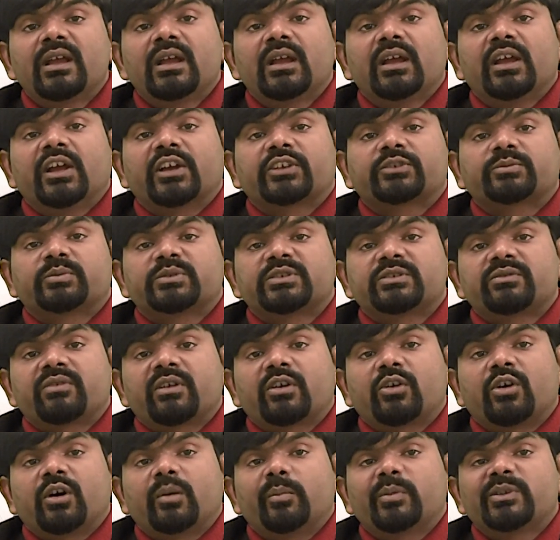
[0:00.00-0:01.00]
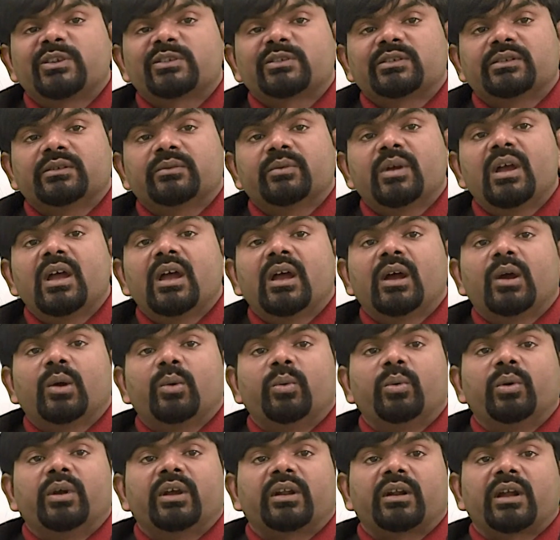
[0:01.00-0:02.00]
expository composition,
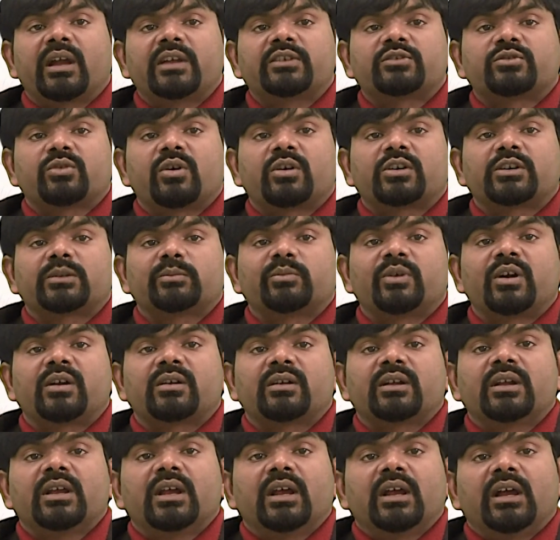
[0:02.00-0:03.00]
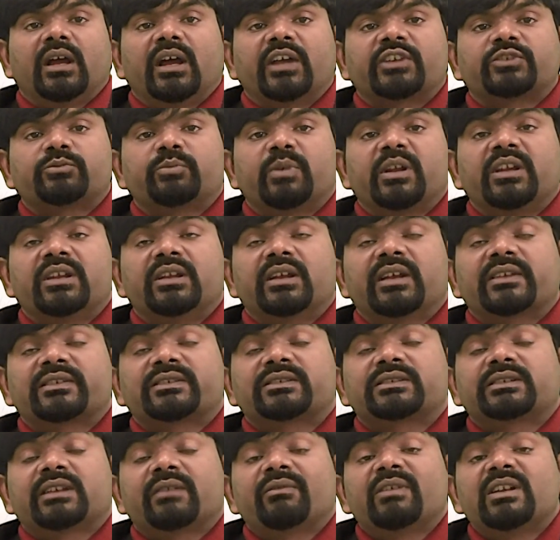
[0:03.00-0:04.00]
where I talked about as many
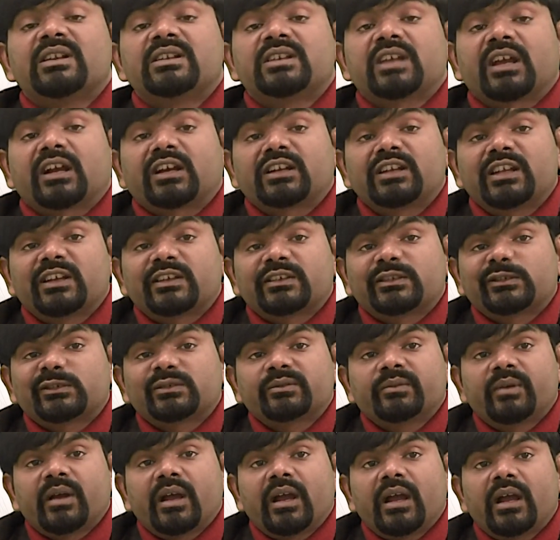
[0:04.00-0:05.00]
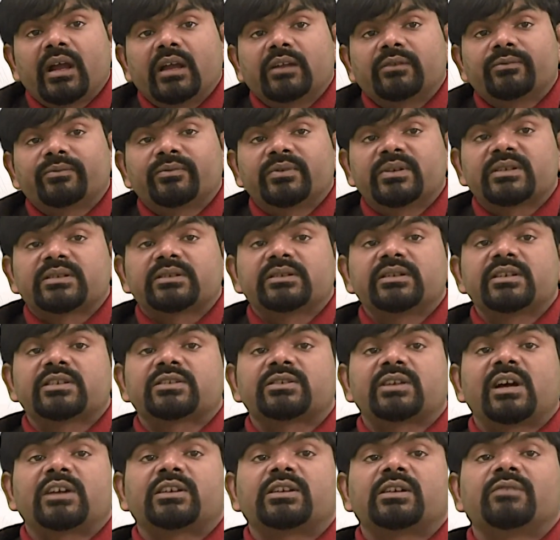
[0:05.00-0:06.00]
as 7 techniques. I firstly
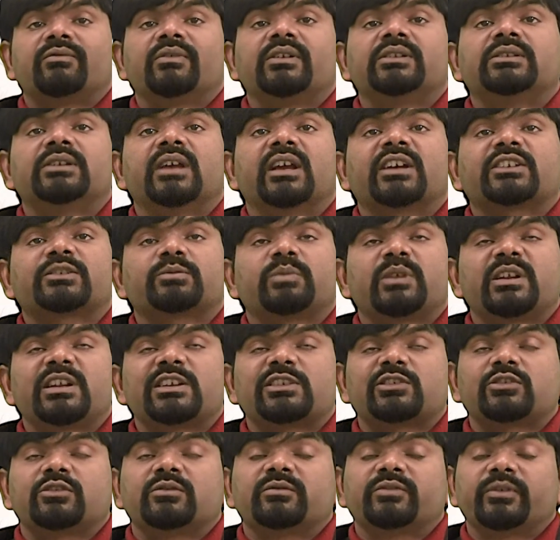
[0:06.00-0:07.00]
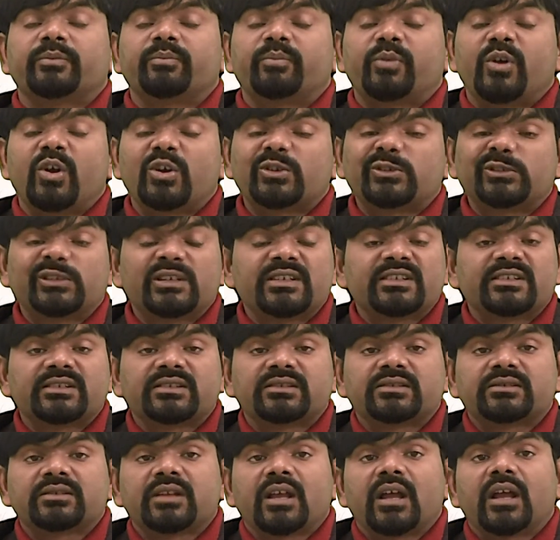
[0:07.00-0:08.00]
started with the explanation of a
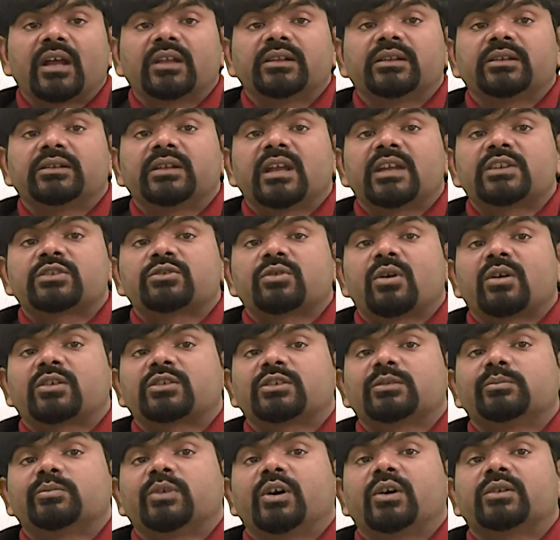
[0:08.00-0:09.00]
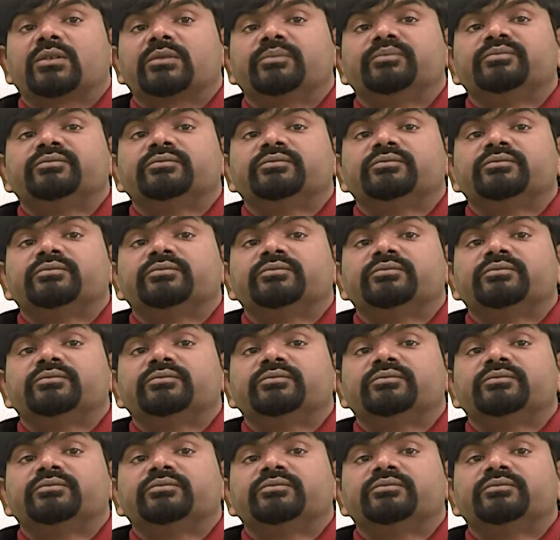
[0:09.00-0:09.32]
process, and then I talked about